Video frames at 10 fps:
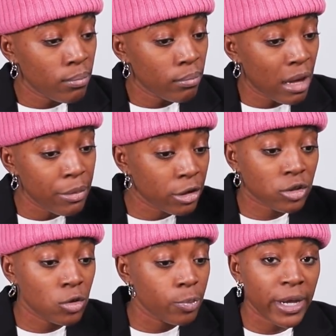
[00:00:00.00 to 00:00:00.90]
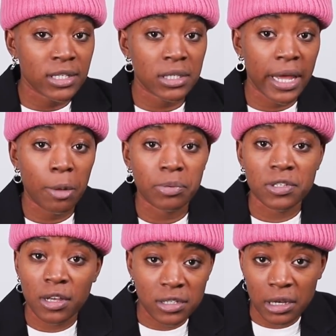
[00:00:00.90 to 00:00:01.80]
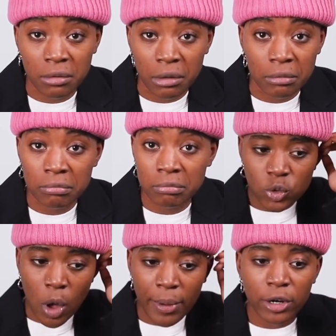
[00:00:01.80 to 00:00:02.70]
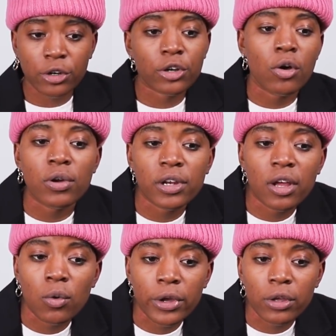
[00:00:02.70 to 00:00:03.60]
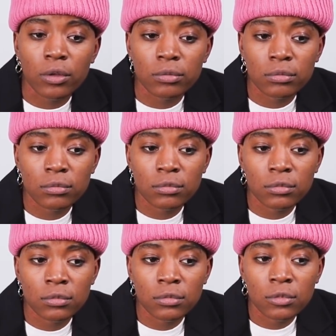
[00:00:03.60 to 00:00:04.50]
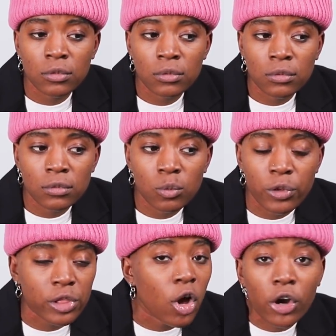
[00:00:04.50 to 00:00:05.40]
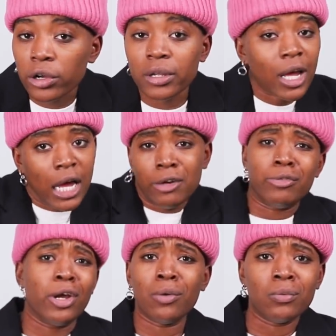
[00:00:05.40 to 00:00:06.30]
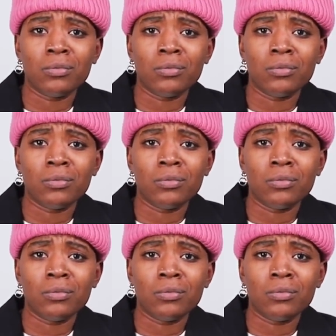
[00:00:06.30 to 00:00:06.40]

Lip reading: maybe there's toothpaste in the applesauce. I don't know. Swap out her coconut oil with lard. I don't know.